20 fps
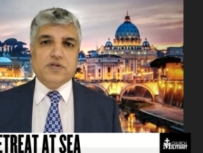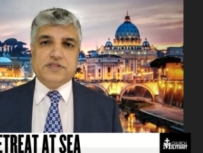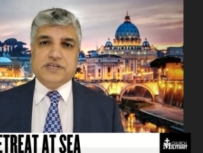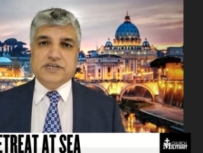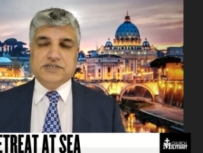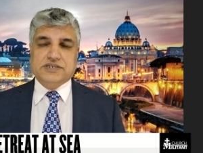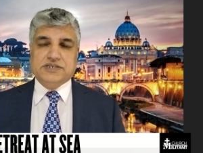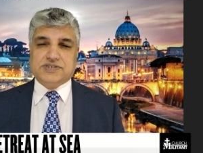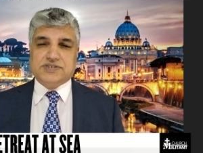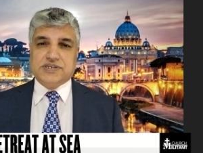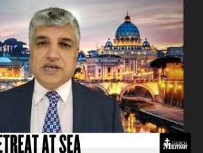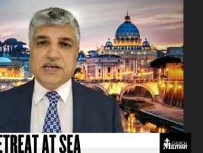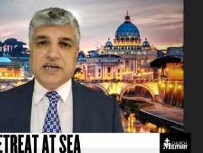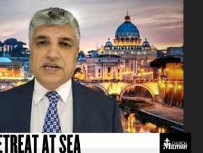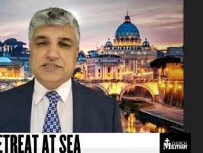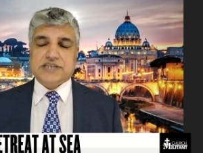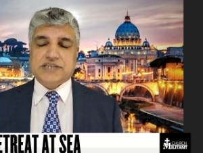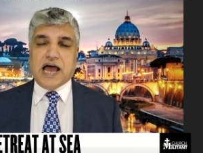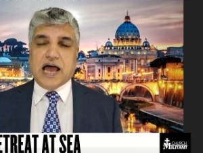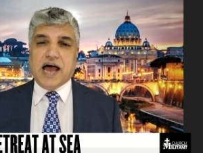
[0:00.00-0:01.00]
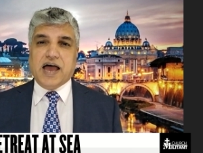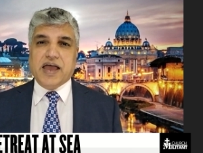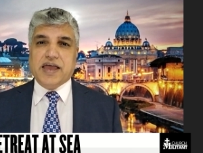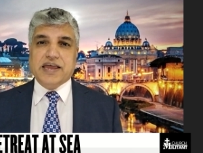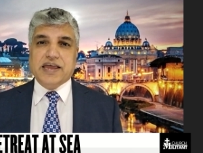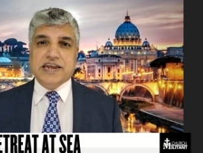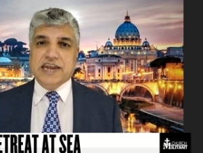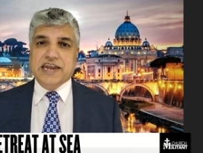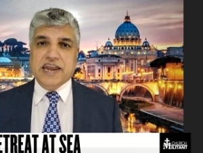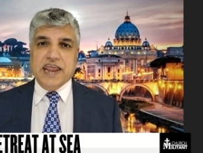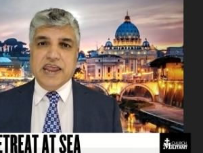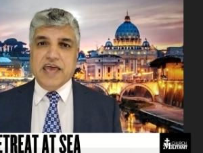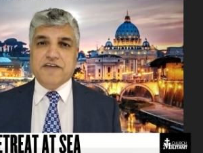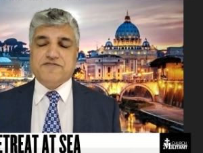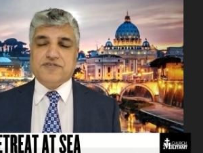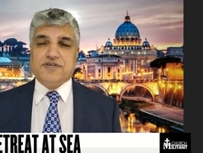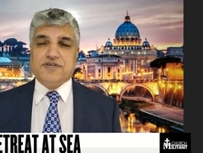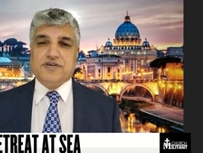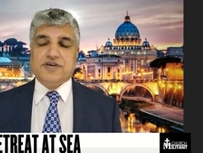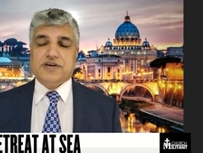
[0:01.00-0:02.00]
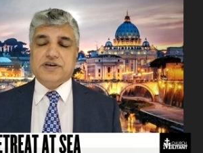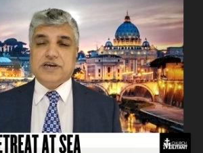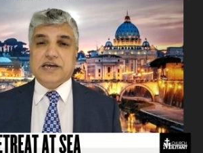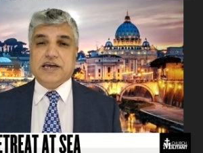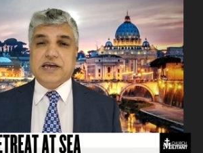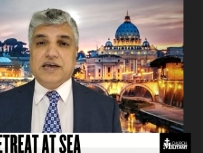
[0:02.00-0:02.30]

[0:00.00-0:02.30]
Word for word: these years, I never,